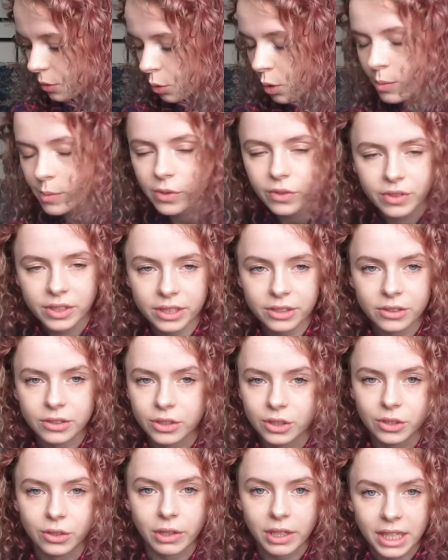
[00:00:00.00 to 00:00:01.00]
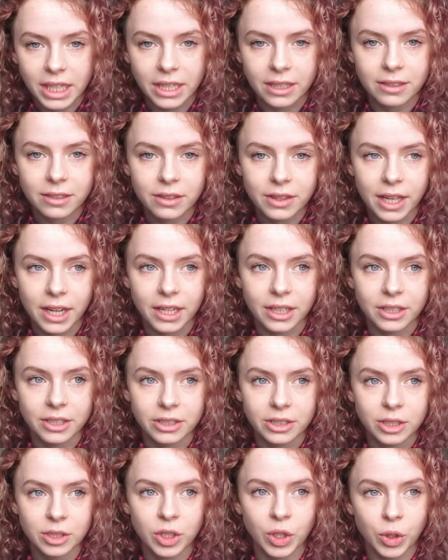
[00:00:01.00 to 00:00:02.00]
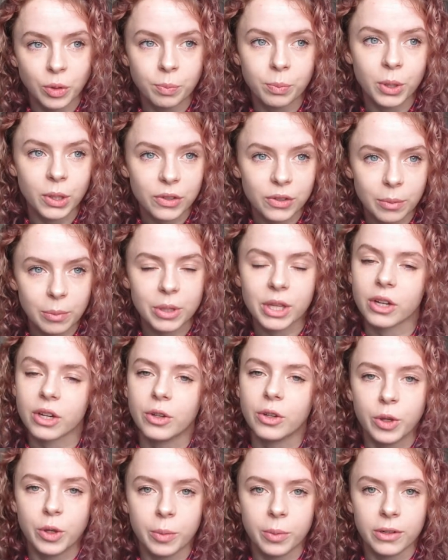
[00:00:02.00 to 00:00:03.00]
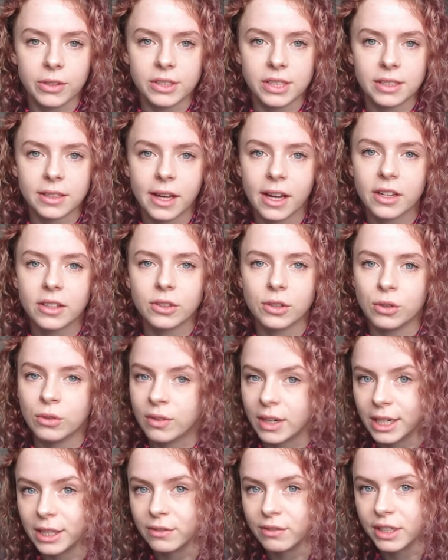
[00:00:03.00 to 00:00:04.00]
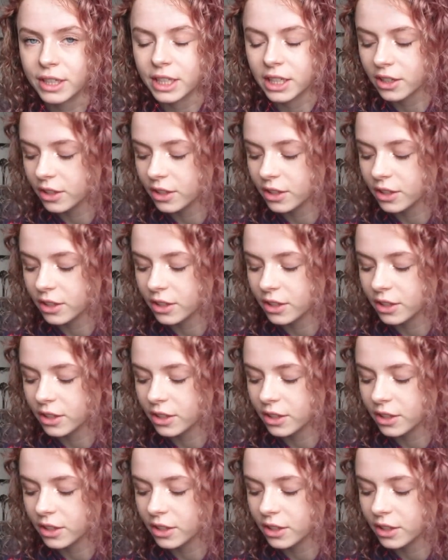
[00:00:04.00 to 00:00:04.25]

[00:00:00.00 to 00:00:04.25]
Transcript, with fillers: What more reason do you need than you put something on your body that you really, really